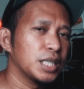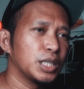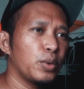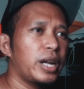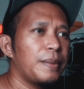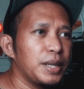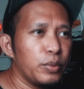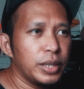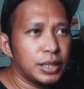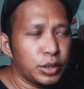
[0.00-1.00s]
So what happened
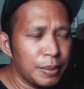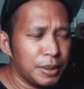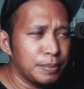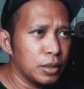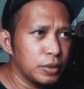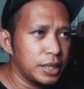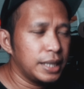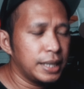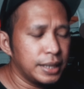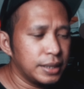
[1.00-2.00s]
with the tripod mode
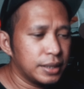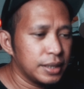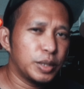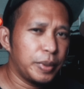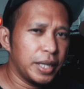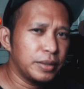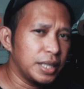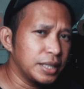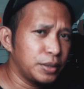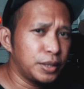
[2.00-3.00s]
is speed
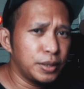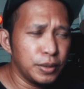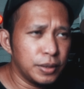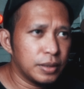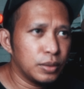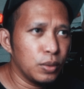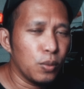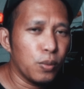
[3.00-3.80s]
is reduced to